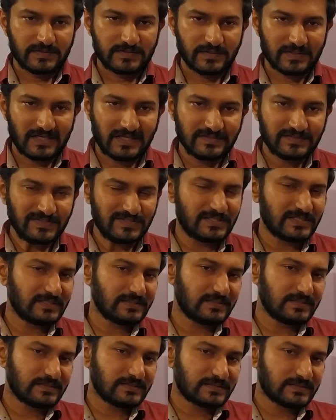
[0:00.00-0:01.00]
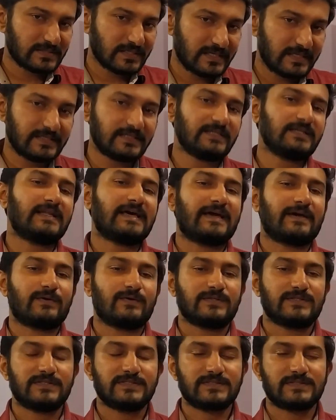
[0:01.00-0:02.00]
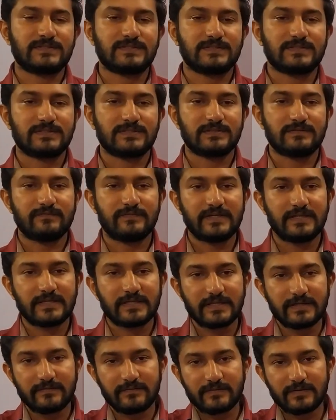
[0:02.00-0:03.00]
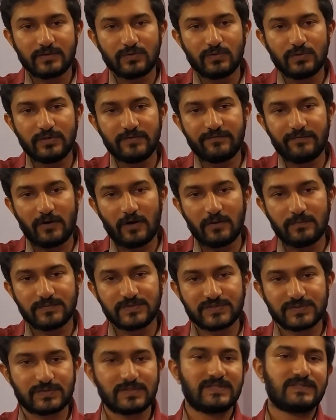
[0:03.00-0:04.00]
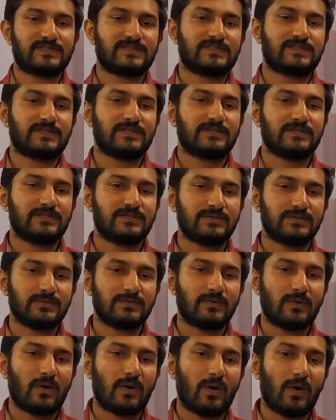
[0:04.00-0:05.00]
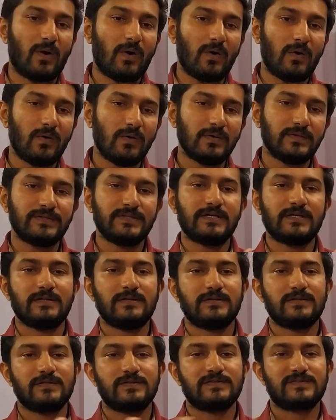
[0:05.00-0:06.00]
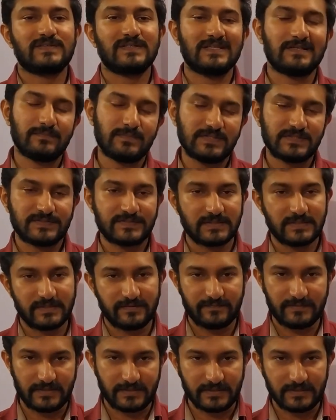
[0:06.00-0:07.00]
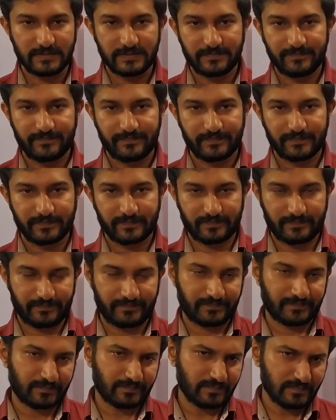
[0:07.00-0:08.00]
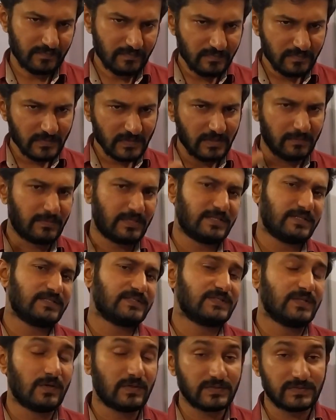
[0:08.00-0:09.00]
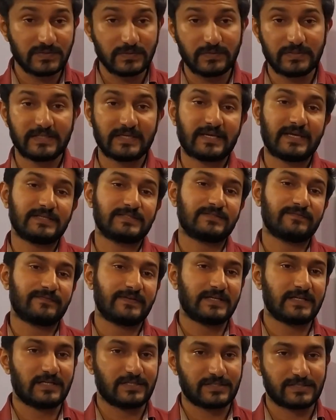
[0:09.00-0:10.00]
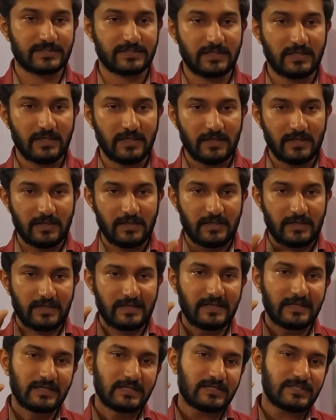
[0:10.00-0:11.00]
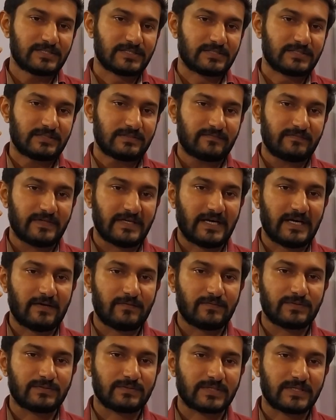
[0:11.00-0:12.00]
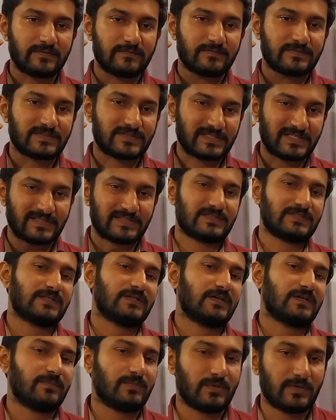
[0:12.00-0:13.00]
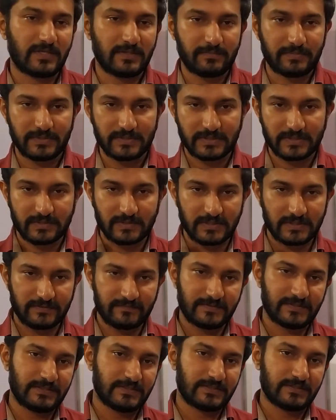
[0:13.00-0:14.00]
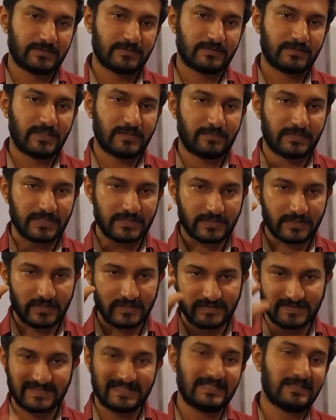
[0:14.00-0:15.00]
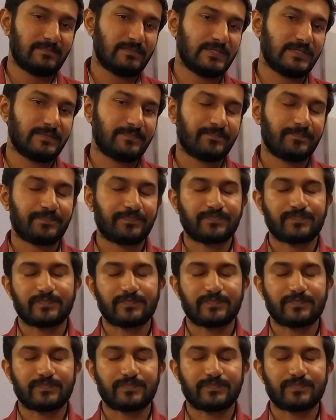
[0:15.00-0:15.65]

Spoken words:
So considering these Indian languages, we give uniform stress to all the syllables in a word, but it is not so in the case of English. In English, we have to give stress upon a particular word and a particular syllable,